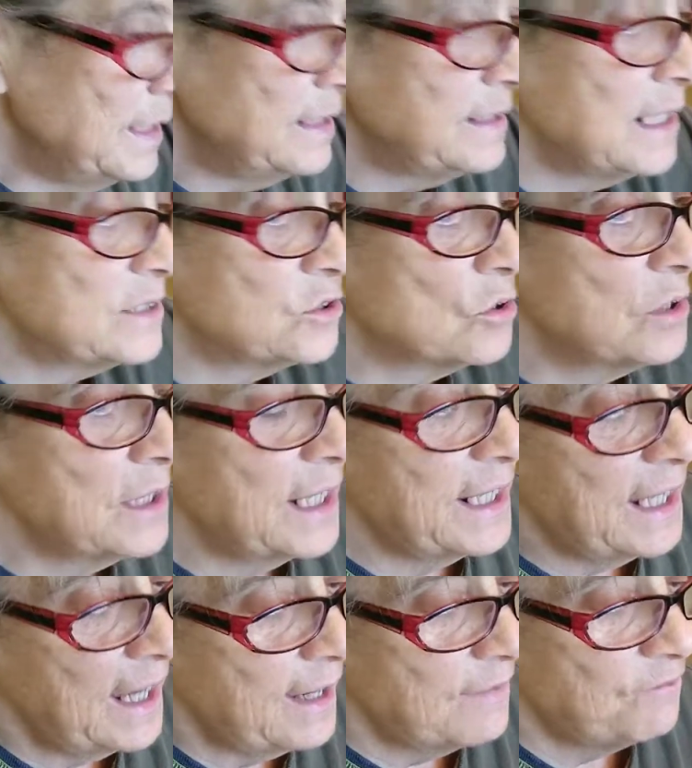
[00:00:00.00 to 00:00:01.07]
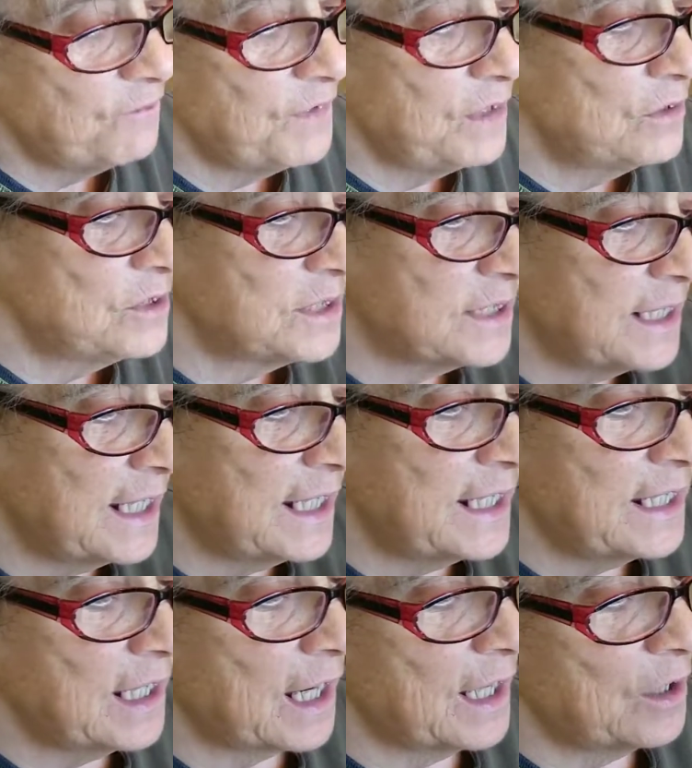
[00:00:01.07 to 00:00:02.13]
that's all I have for you
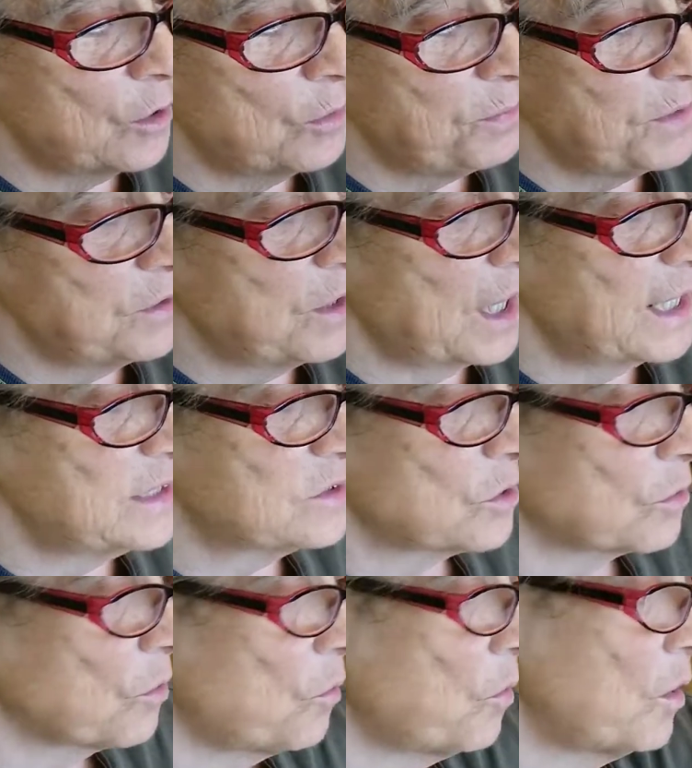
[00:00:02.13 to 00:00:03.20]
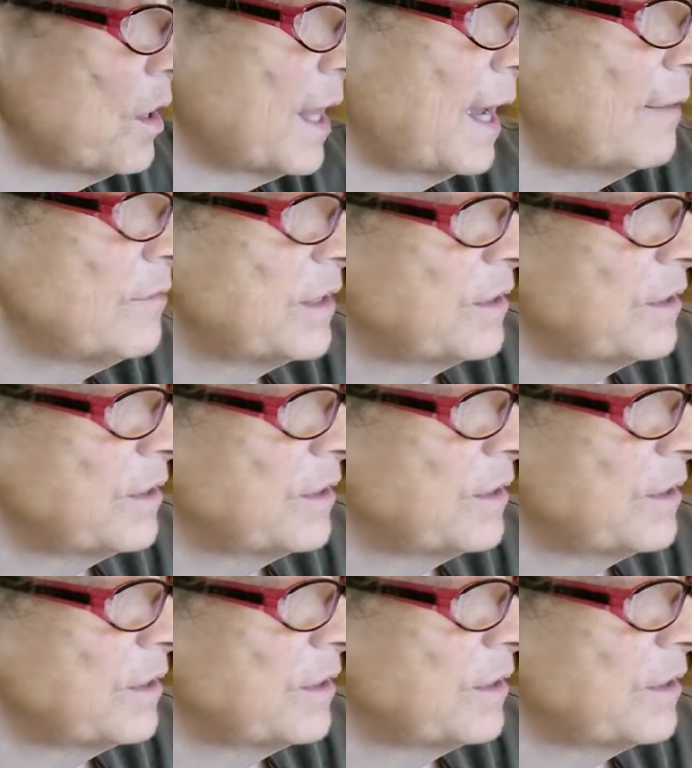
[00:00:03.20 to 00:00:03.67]
today. I hope you guys are all having a